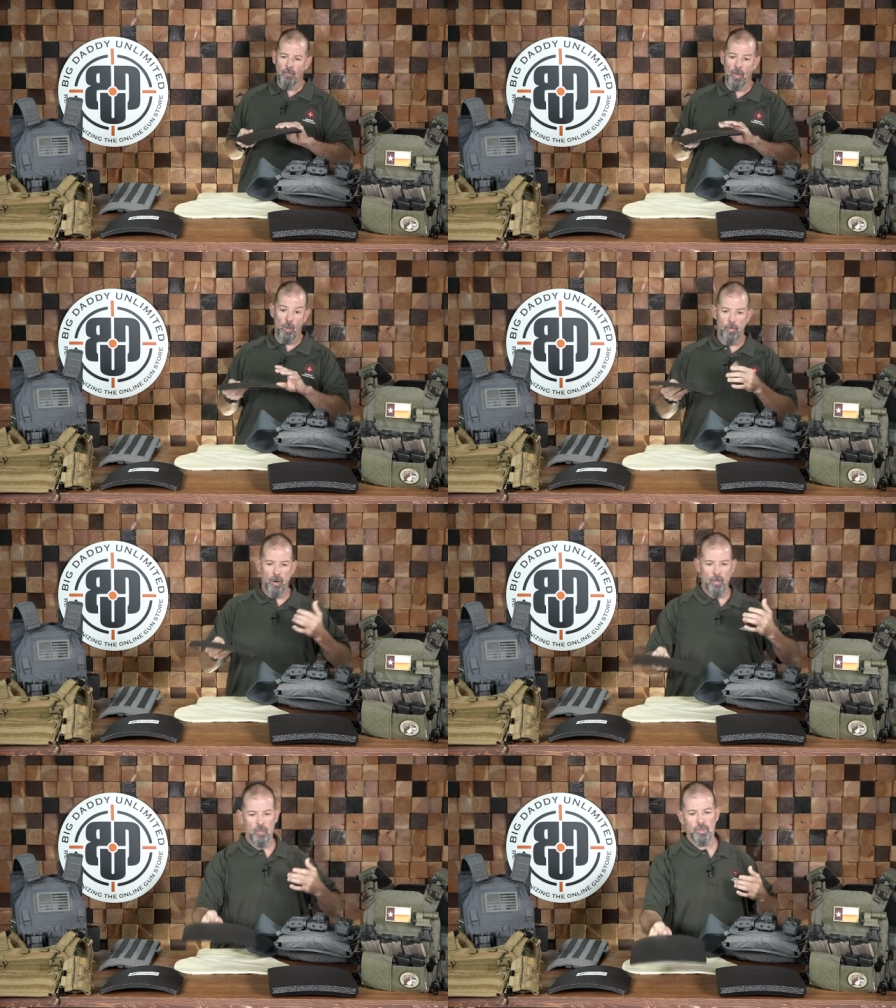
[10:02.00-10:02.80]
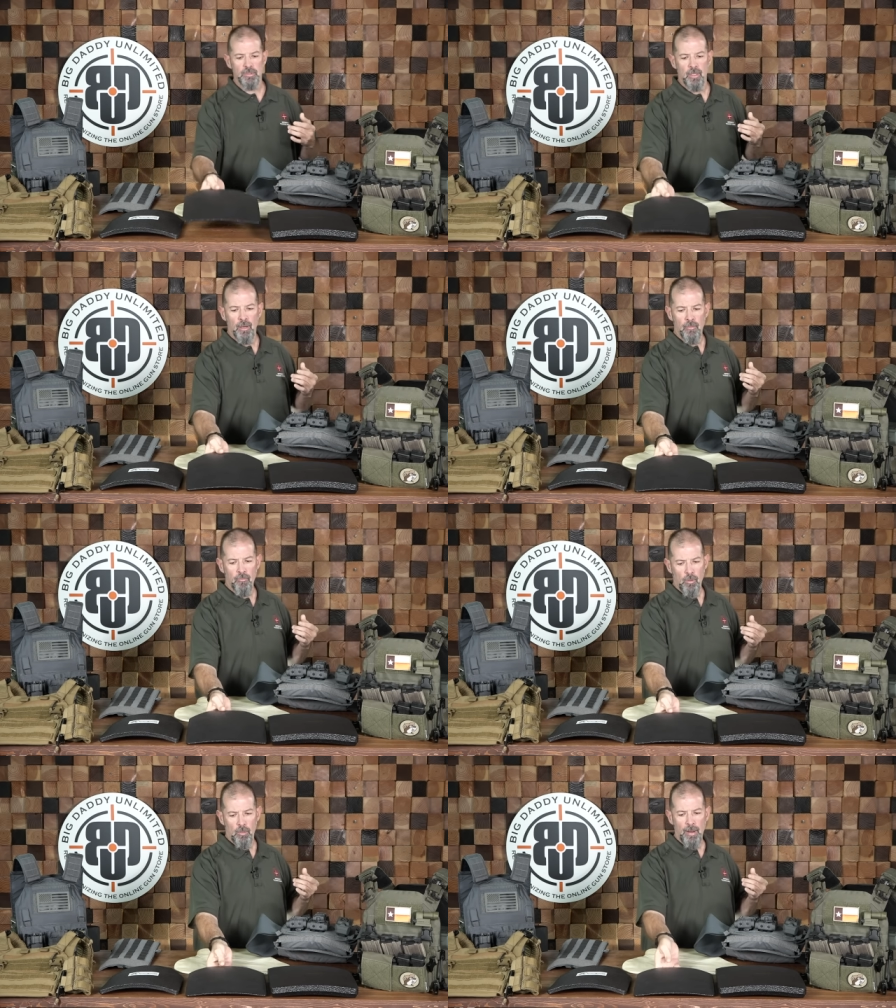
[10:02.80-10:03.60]
my old partner was a, a
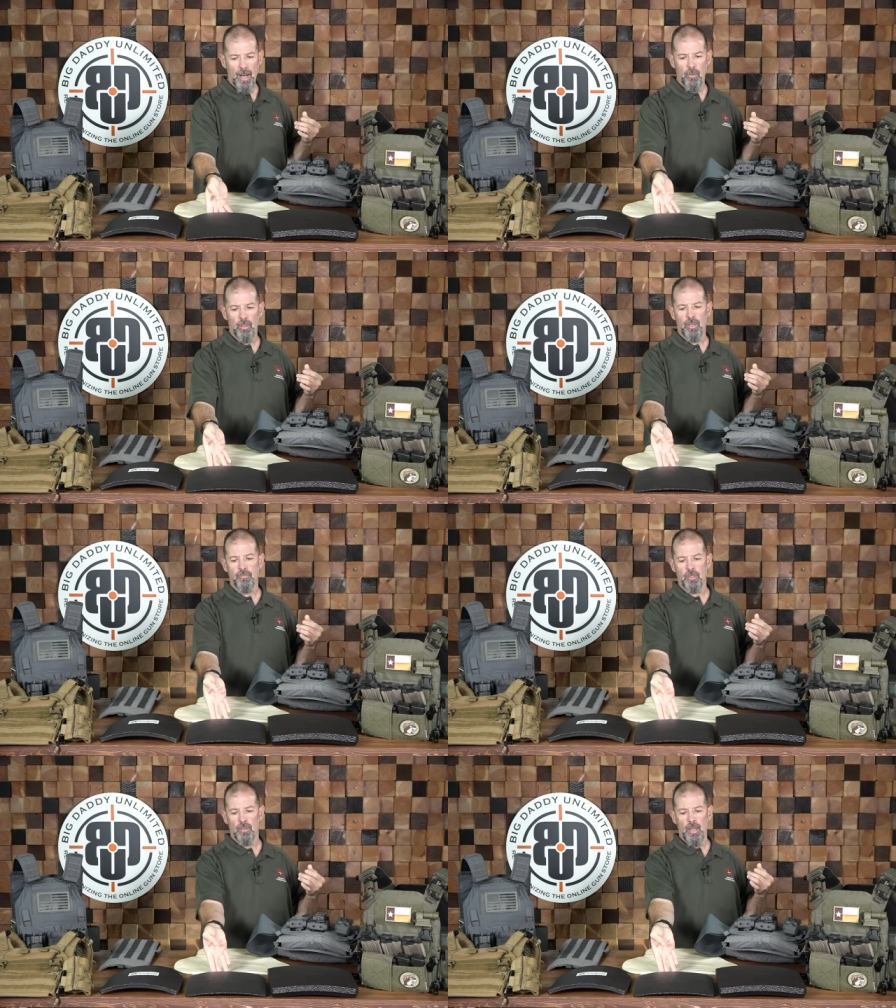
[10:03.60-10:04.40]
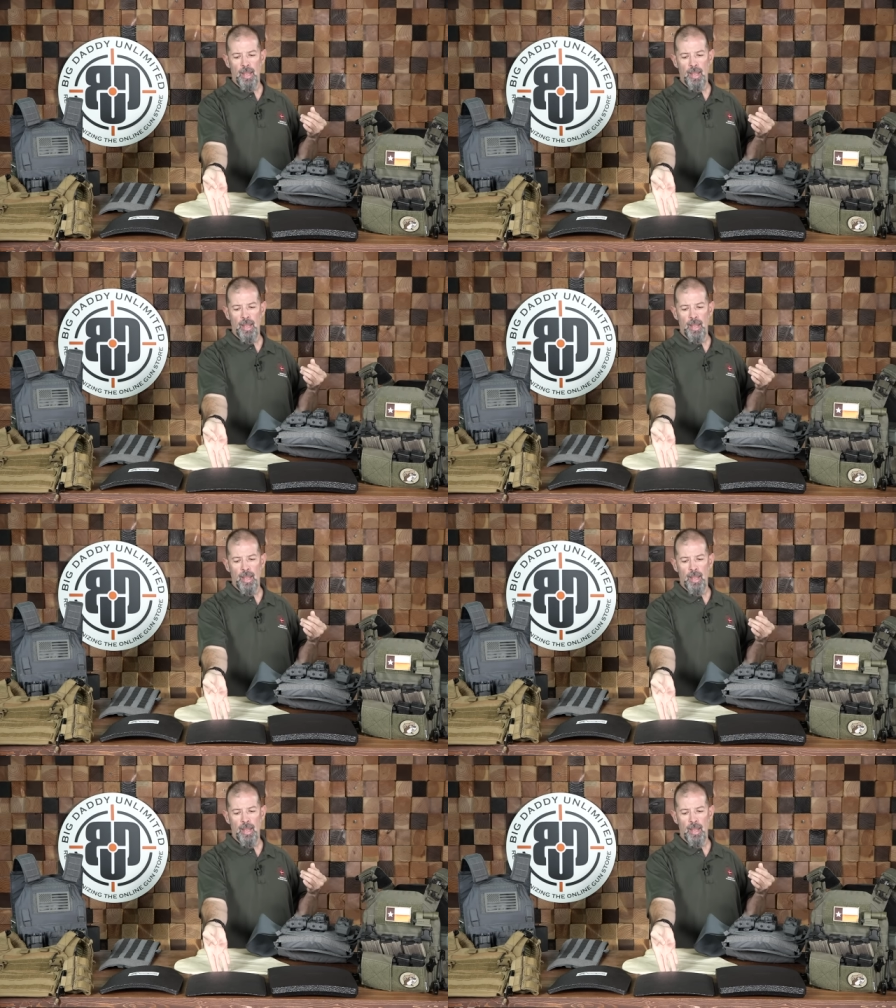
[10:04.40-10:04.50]
former power lifter,